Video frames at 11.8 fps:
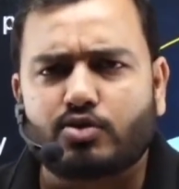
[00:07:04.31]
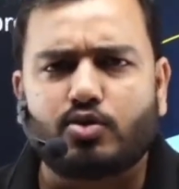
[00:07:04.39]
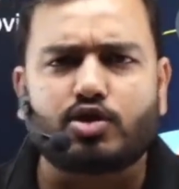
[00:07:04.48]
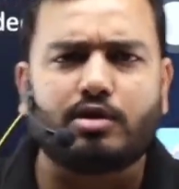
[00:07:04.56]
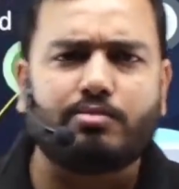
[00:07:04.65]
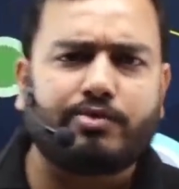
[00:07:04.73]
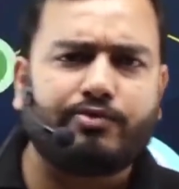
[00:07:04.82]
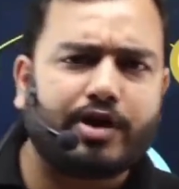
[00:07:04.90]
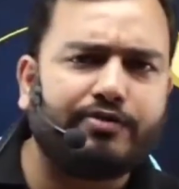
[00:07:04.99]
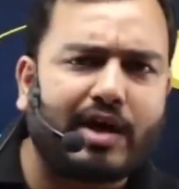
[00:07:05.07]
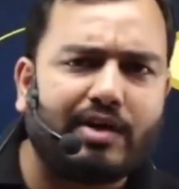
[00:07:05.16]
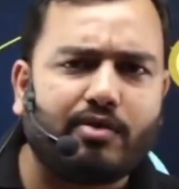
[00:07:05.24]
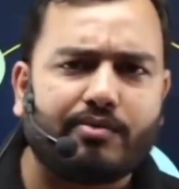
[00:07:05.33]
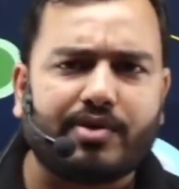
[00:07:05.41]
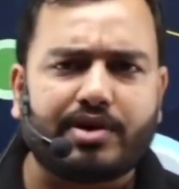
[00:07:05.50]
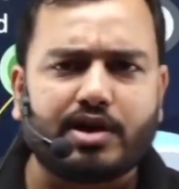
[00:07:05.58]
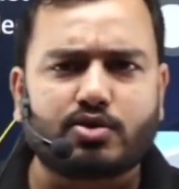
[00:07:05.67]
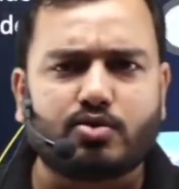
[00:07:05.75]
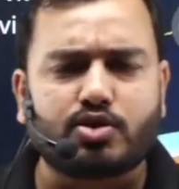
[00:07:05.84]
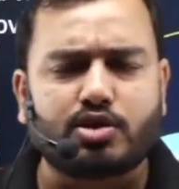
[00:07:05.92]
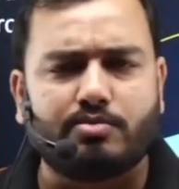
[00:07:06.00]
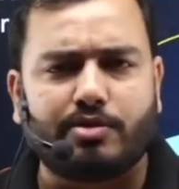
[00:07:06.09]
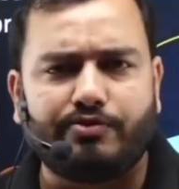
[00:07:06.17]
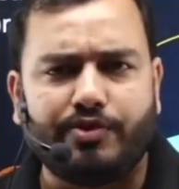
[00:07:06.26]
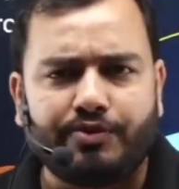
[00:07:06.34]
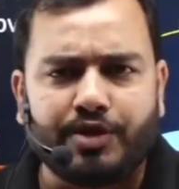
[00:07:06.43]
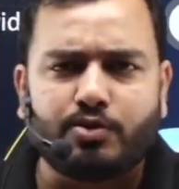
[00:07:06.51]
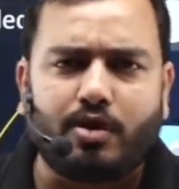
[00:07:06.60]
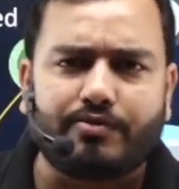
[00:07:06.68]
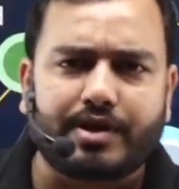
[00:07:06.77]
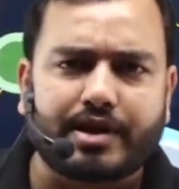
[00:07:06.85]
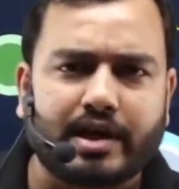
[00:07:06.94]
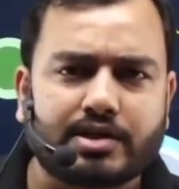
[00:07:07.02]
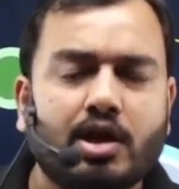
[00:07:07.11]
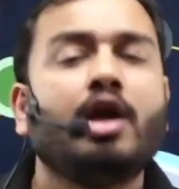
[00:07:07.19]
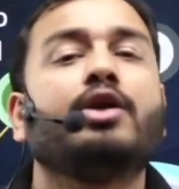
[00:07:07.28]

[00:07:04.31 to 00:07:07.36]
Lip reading: question number 45 of the test, question number 52 of the test.